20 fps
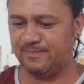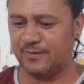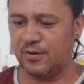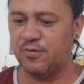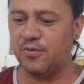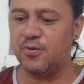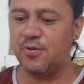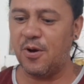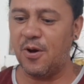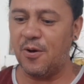
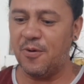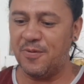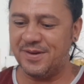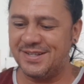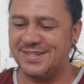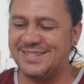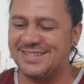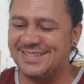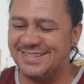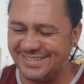for
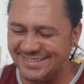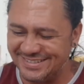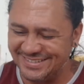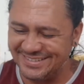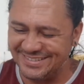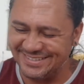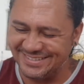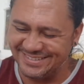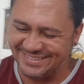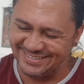always.
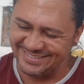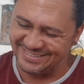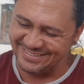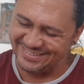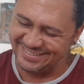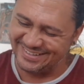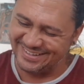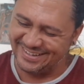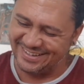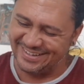
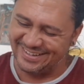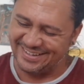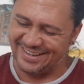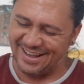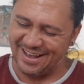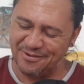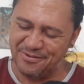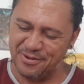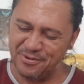I will